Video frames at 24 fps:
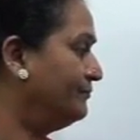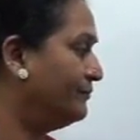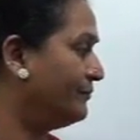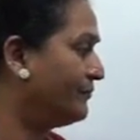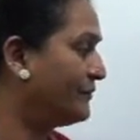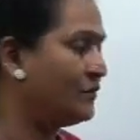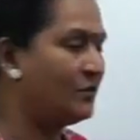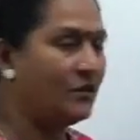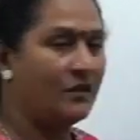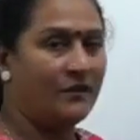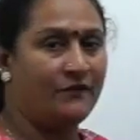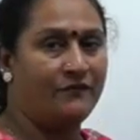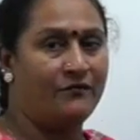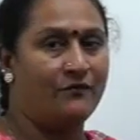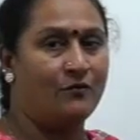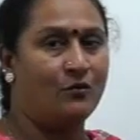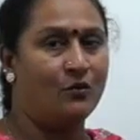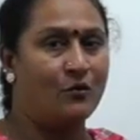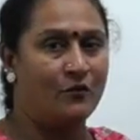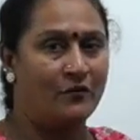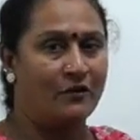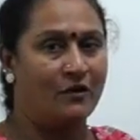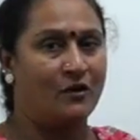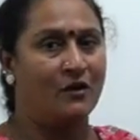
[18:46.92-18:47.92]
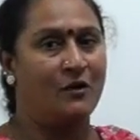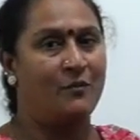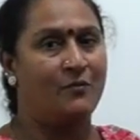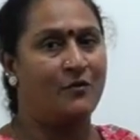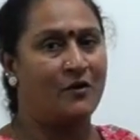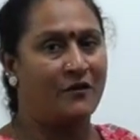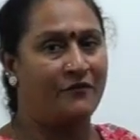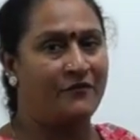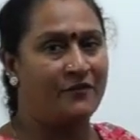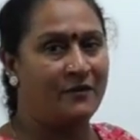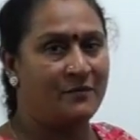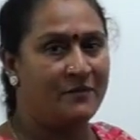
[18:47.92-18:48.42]
So if overall
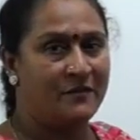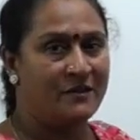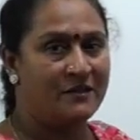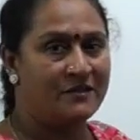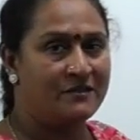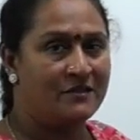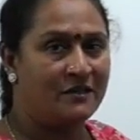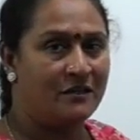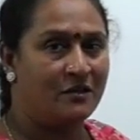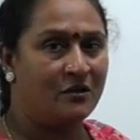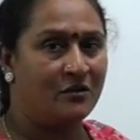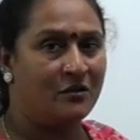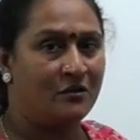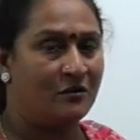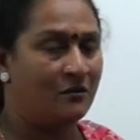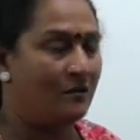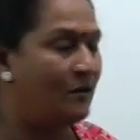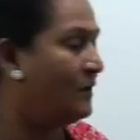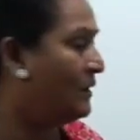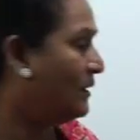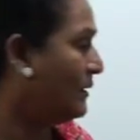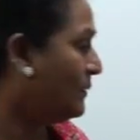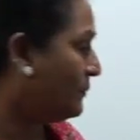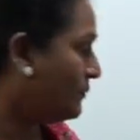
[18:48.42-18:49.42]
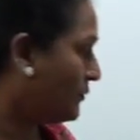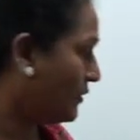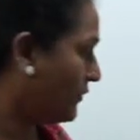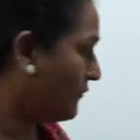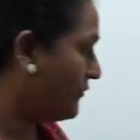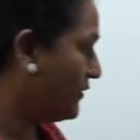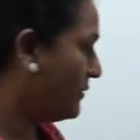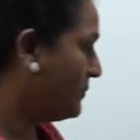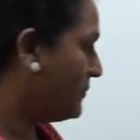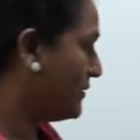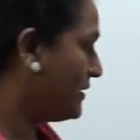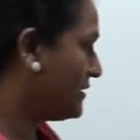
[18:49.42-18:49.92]
profit percent or
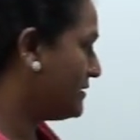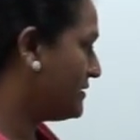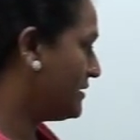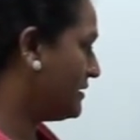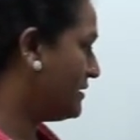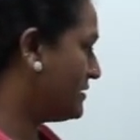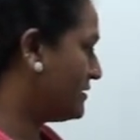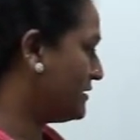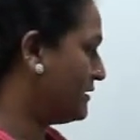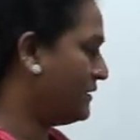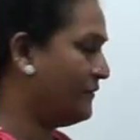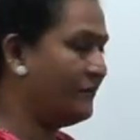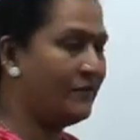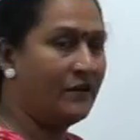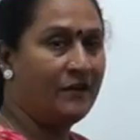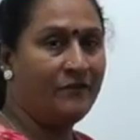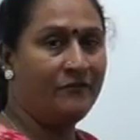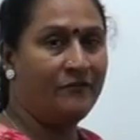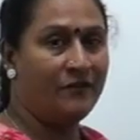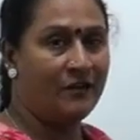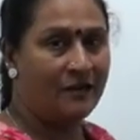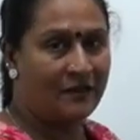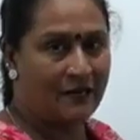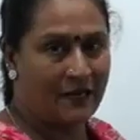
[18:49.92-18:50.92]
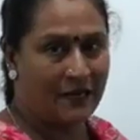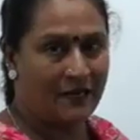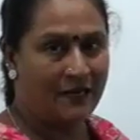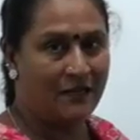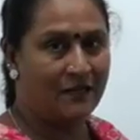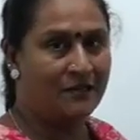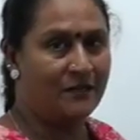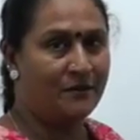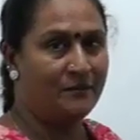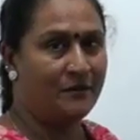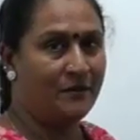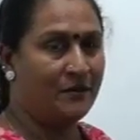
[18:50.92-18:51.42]
profit percent is given, we'll write in
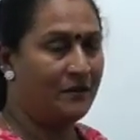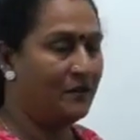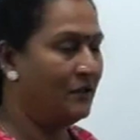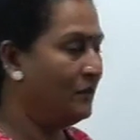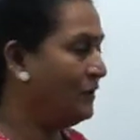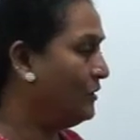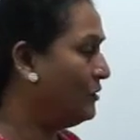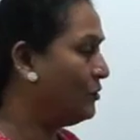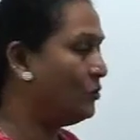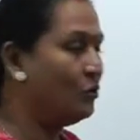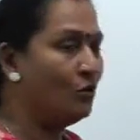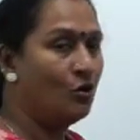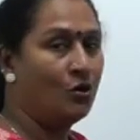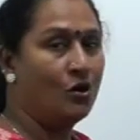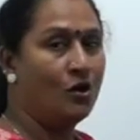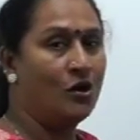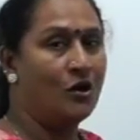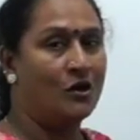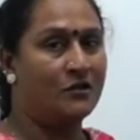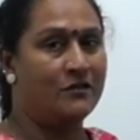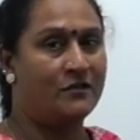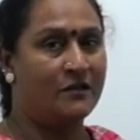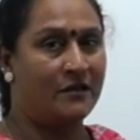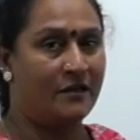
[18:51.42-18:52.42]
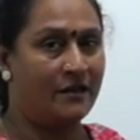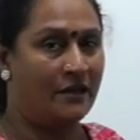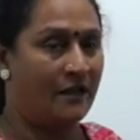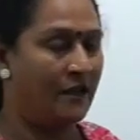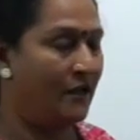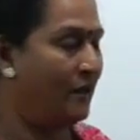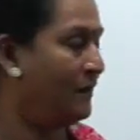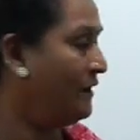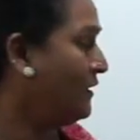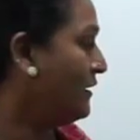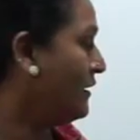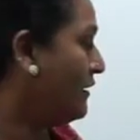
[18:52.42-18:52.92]
the middle. No loss or
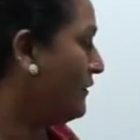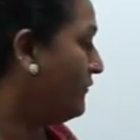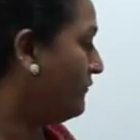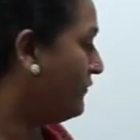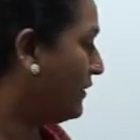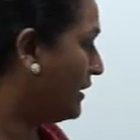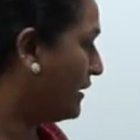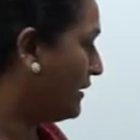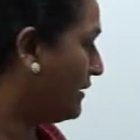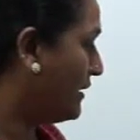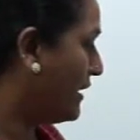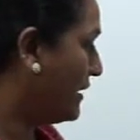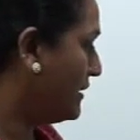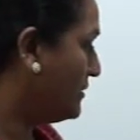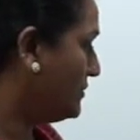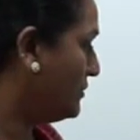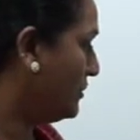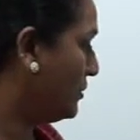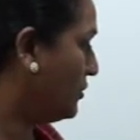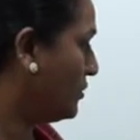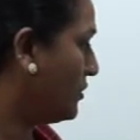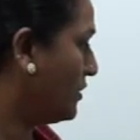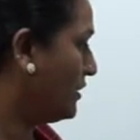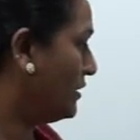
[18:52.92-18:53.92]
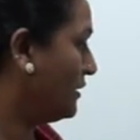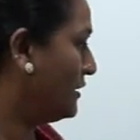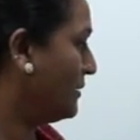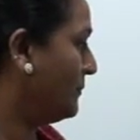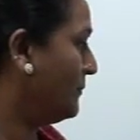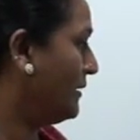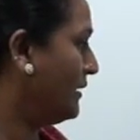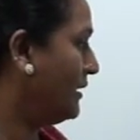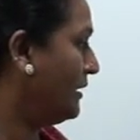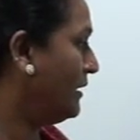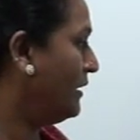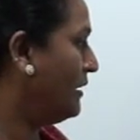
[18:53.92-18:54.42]
gain, we can write 0 in the
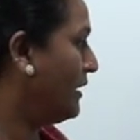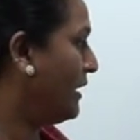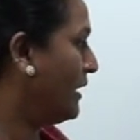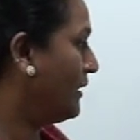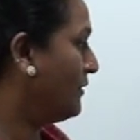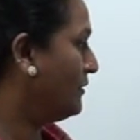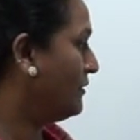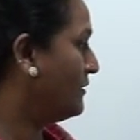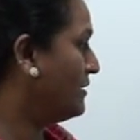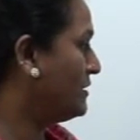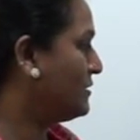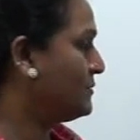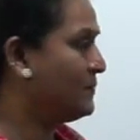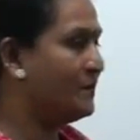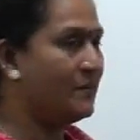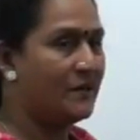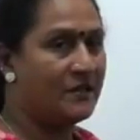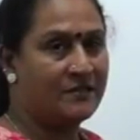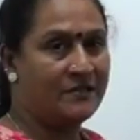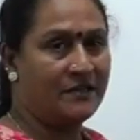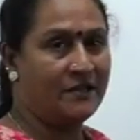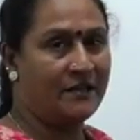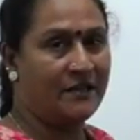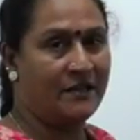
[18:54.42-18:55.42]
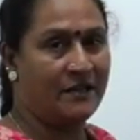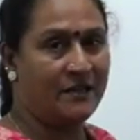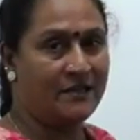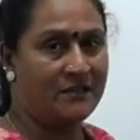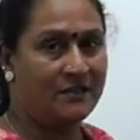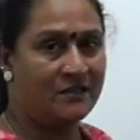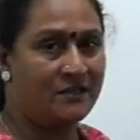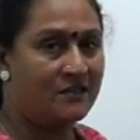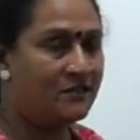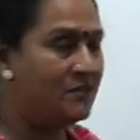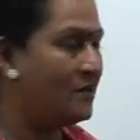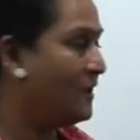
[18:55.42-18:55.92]
middle, and this
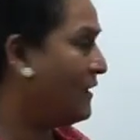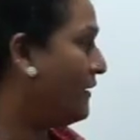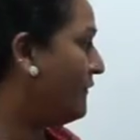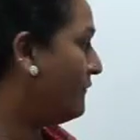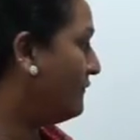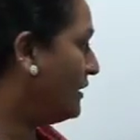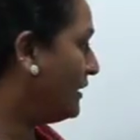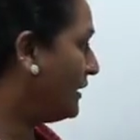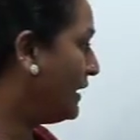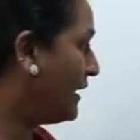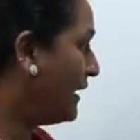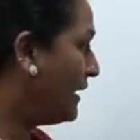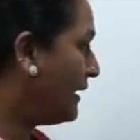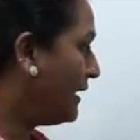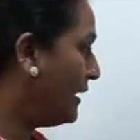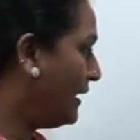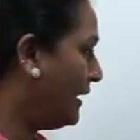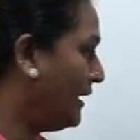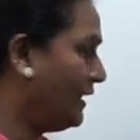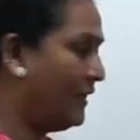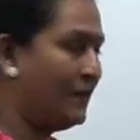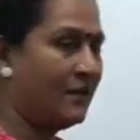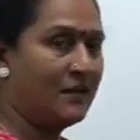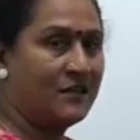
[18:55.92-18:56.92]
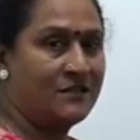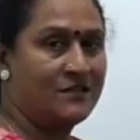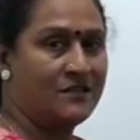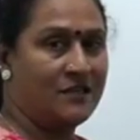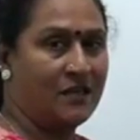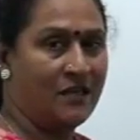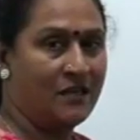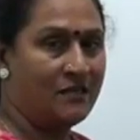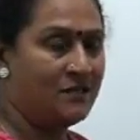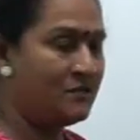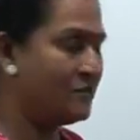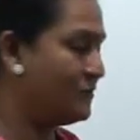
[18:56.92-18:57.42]
percentages will get
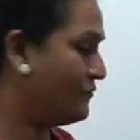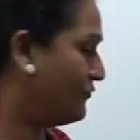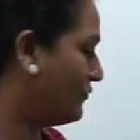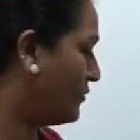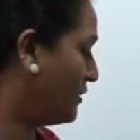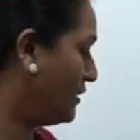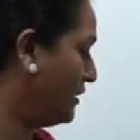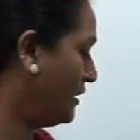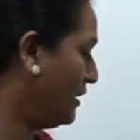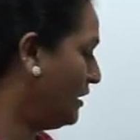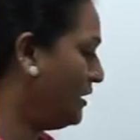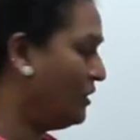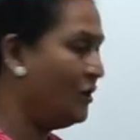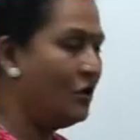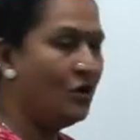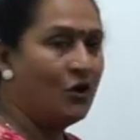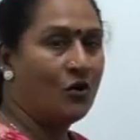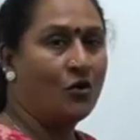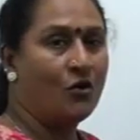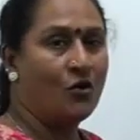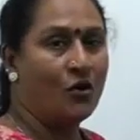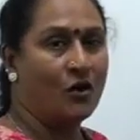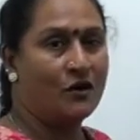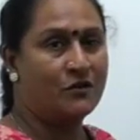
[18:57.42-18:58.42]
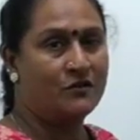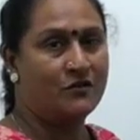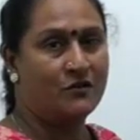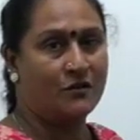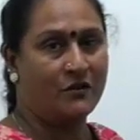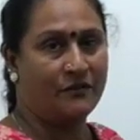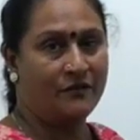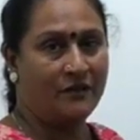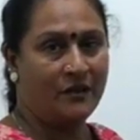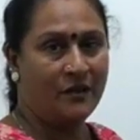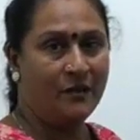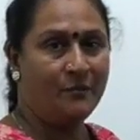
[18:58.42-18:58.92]
interchanged for the cost
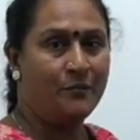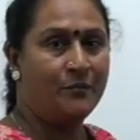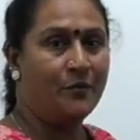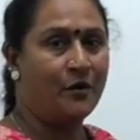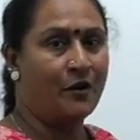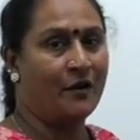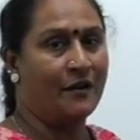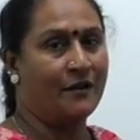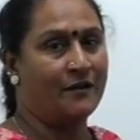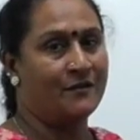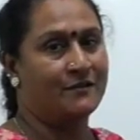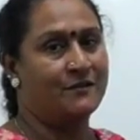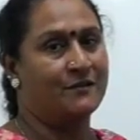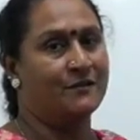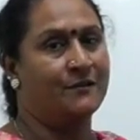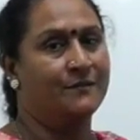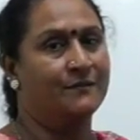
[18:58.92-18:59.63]
of the products.